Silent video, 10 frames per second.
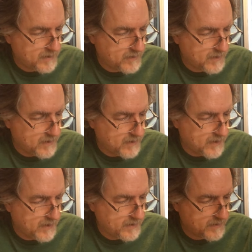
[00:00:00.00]

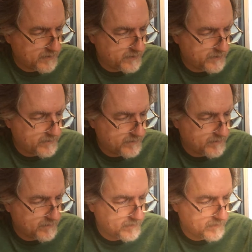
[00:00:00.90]
index,
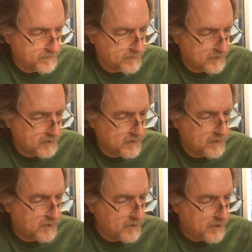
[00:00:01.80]

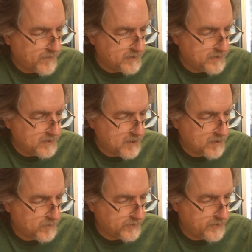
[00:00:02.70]
if it's
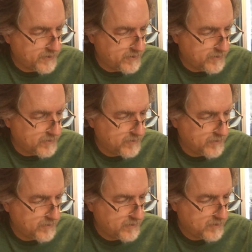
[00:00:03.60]
equal to,
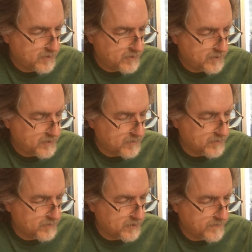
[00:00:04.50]
so
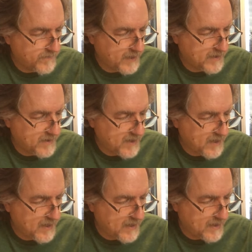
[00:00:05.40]
we're going to find an
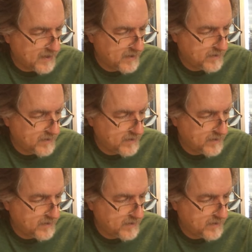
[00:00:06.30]
A